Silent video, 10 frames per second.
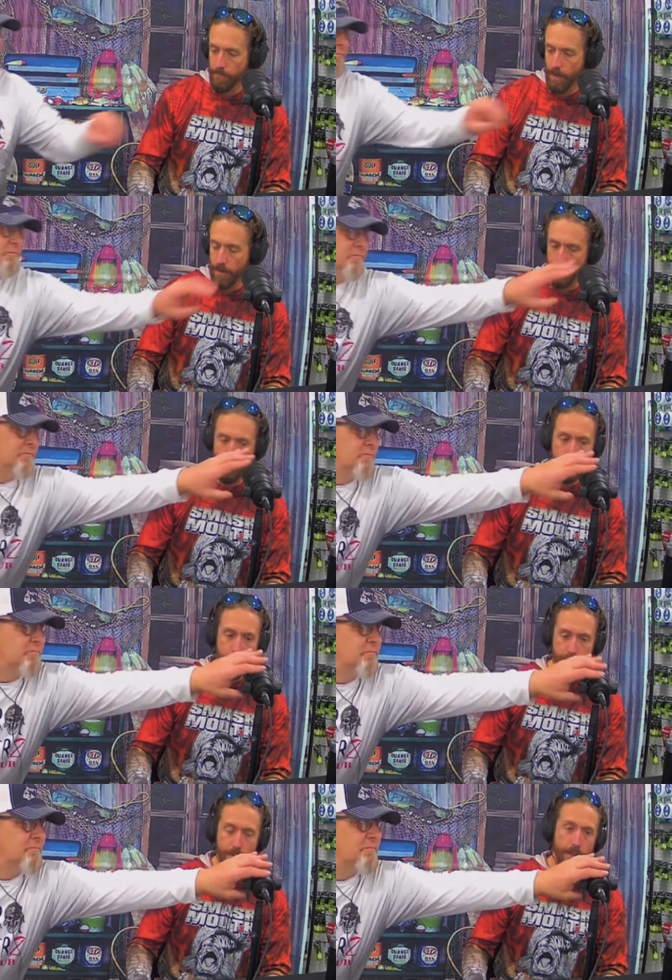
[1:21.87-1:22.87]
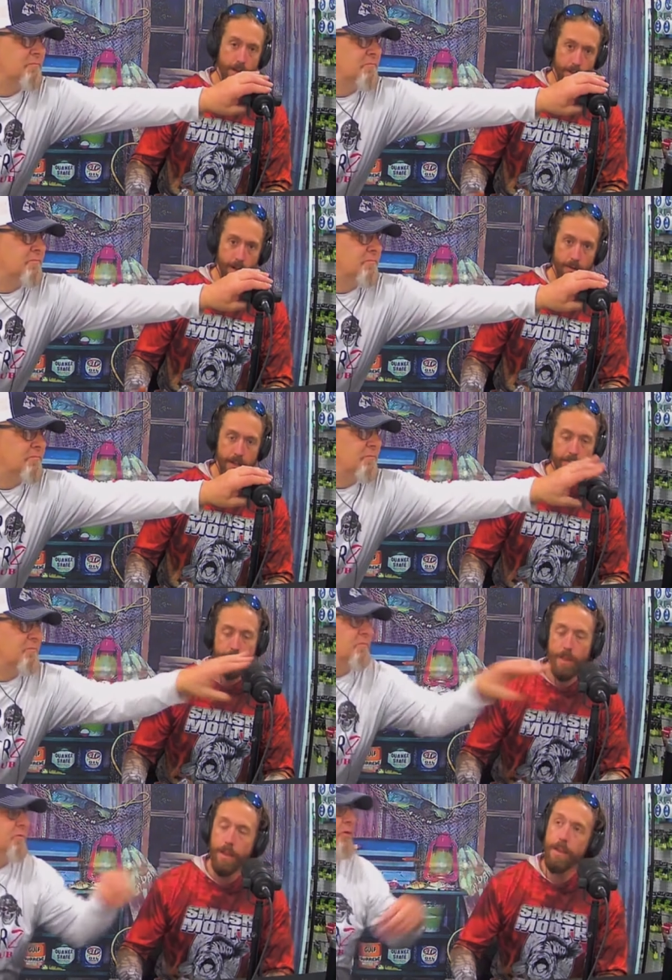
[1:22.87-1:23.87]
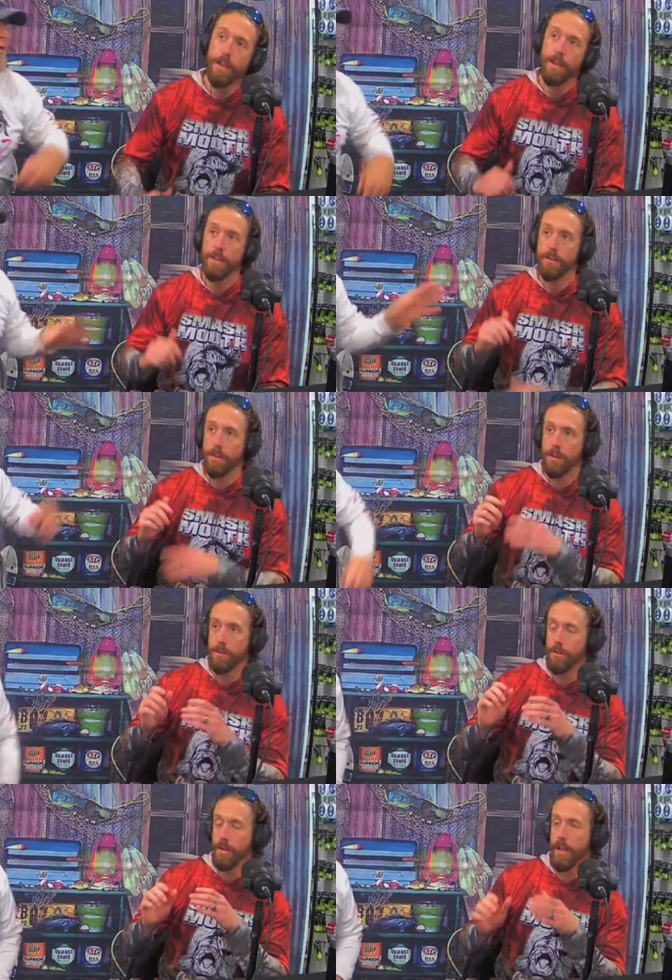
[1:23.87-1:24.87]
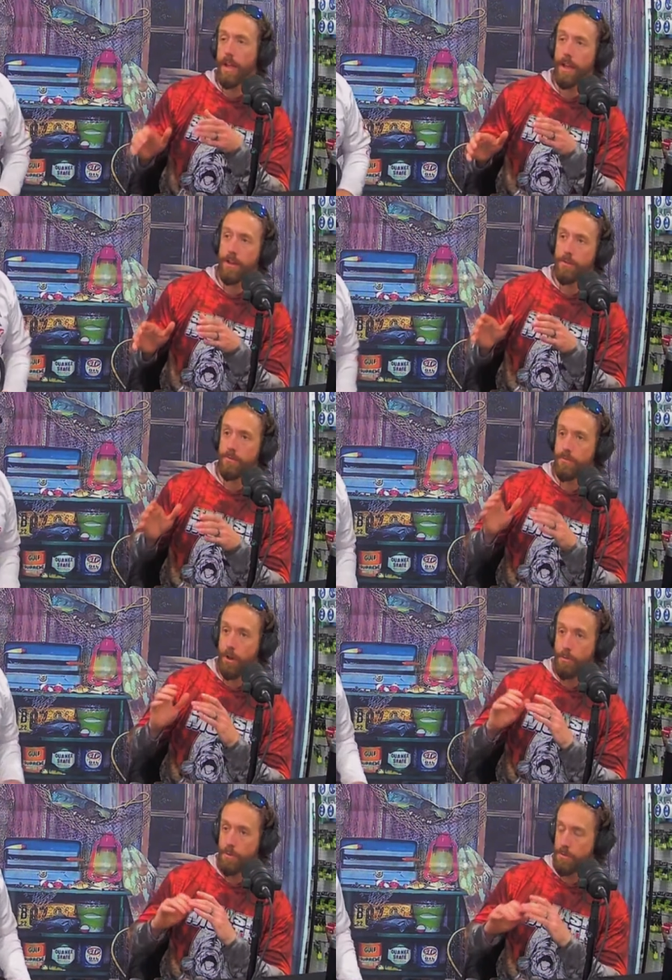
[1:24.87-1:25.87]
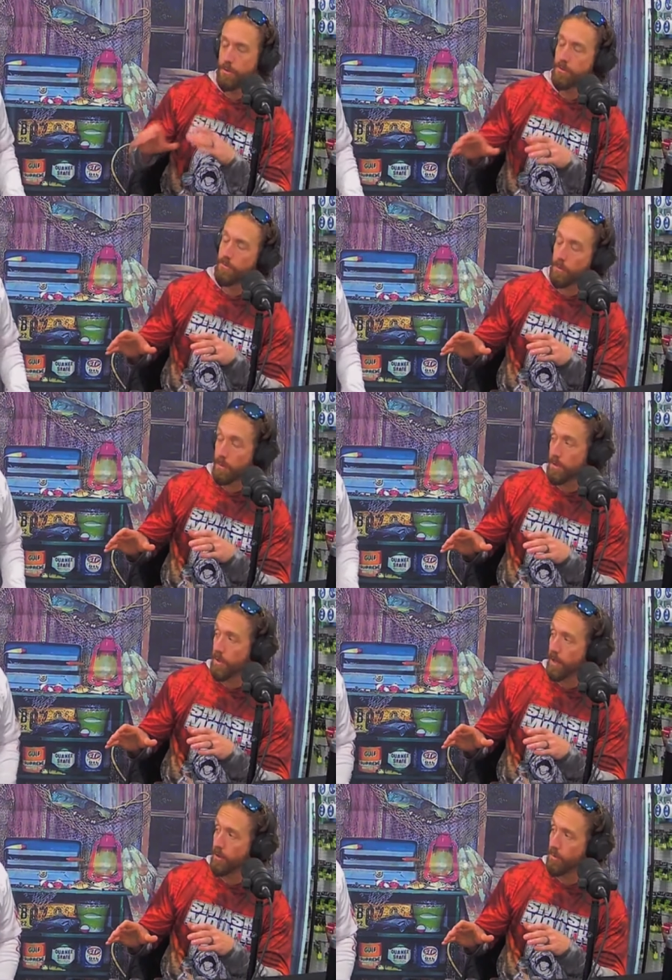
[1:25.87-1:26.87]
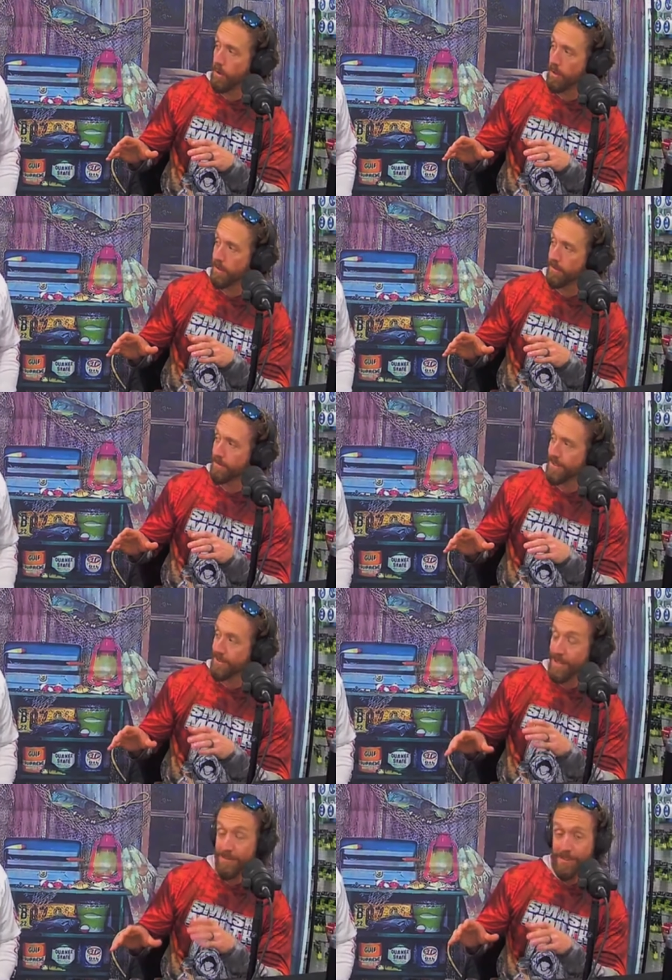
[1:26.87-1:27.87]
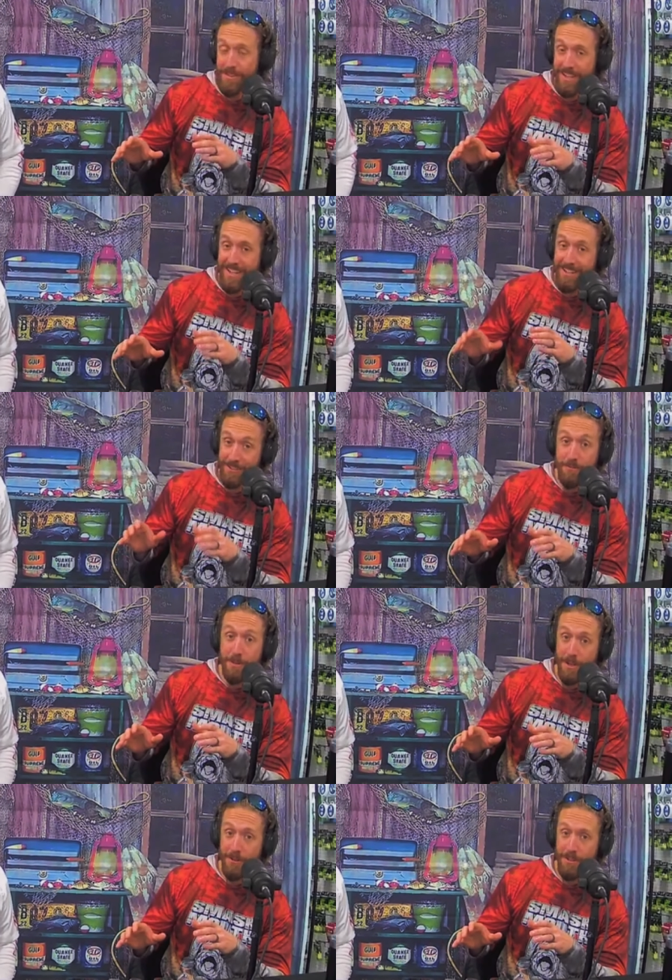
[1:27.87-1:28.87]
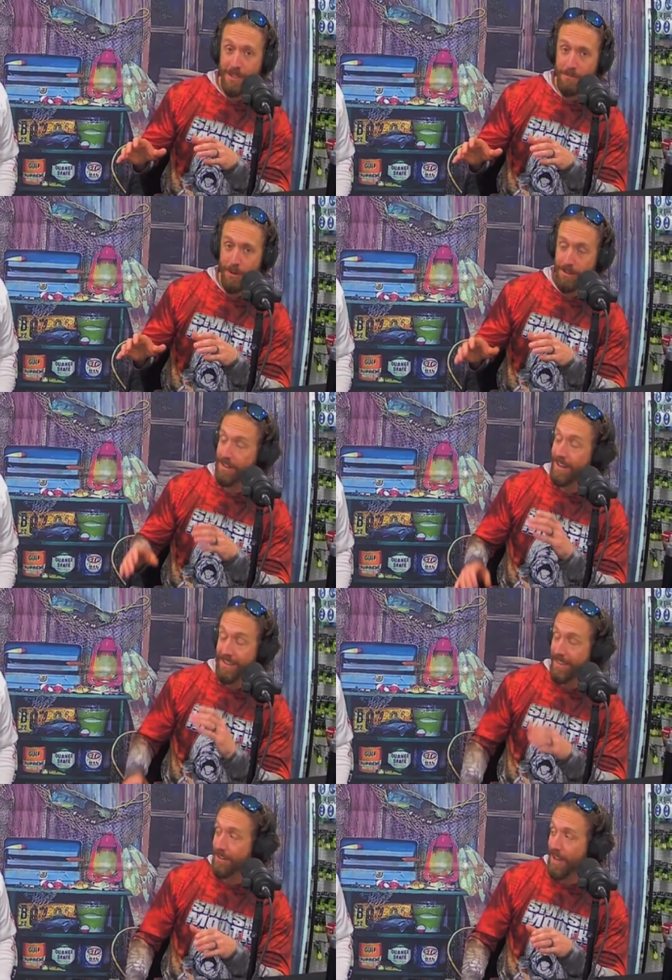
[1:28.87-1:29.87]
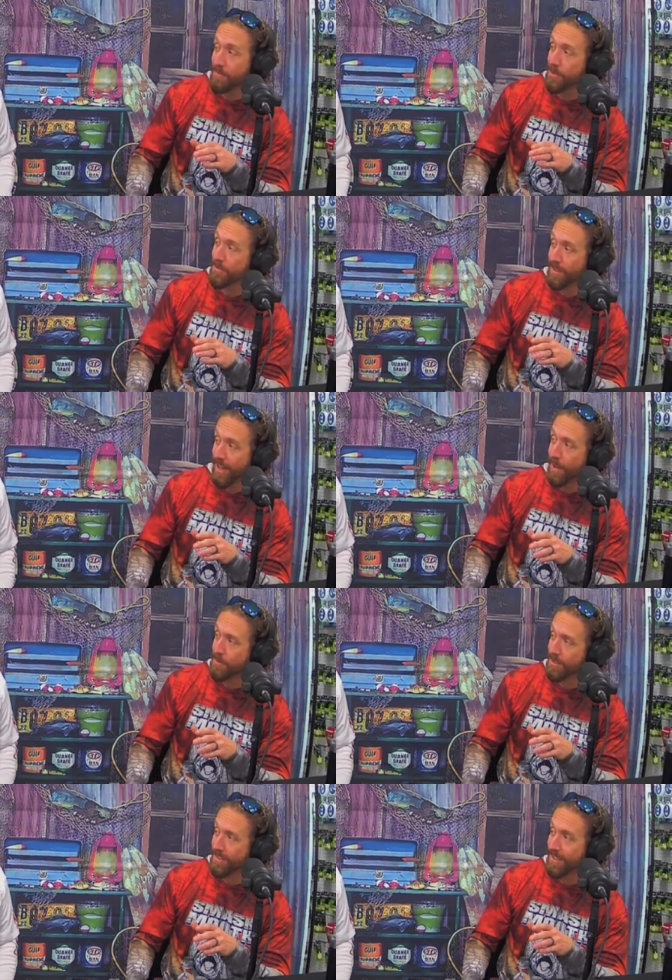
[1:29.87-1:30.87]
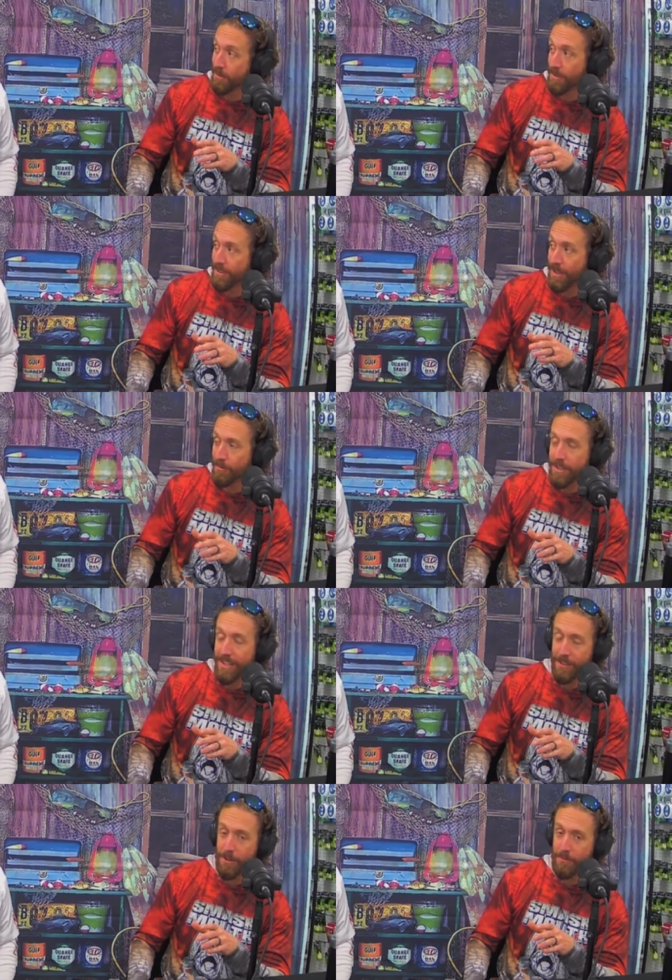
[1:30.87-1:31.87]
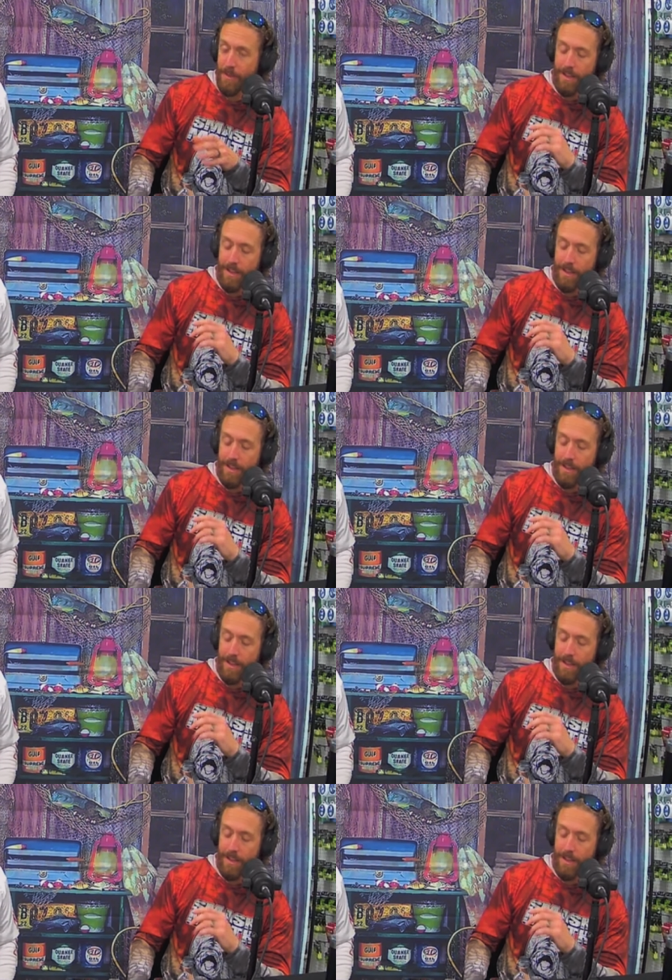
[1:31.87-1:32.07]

uh, Dorchester County area. You're good. You're good. You're going to have almost uniformly shallow water. So even if snakehead do want to go to deep water, they don't have much of an option. They yeah. really they really don't.